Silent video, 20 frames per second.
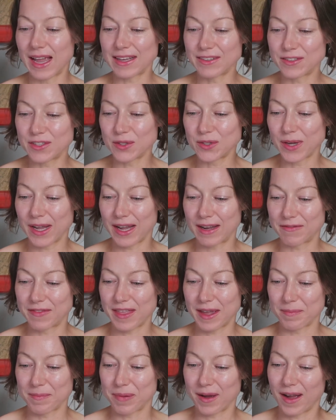I do have
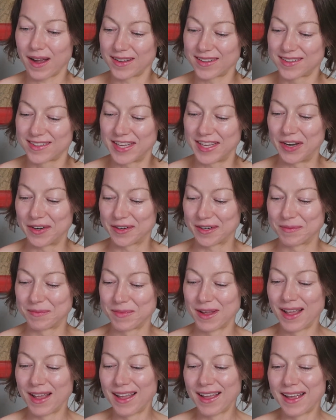that Pie
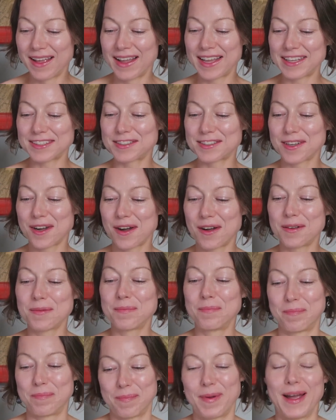serum. It's
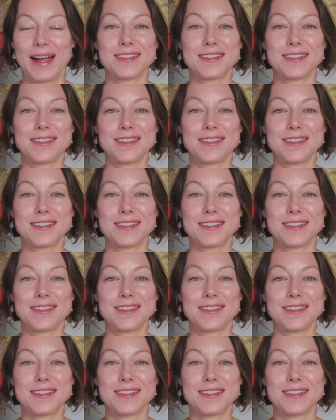called